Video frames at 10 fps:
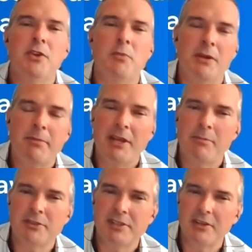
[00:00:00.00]
You want to be
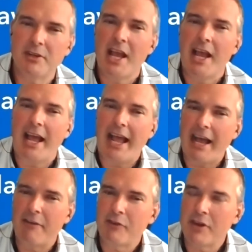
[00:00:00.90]
able to
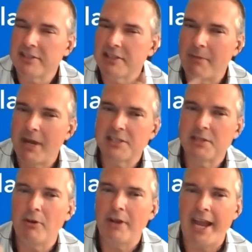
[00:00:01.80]
have
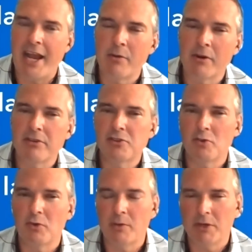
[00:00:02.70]
customizable hours
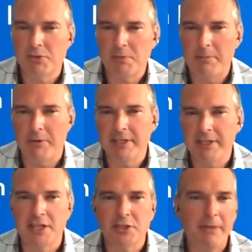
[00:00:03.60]
during which people can
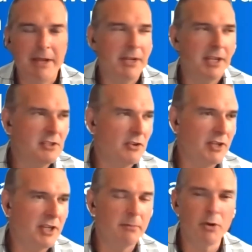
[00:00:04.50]
schedule. Maybe
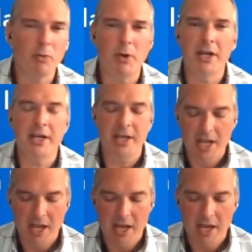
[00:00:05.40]
attorney number 1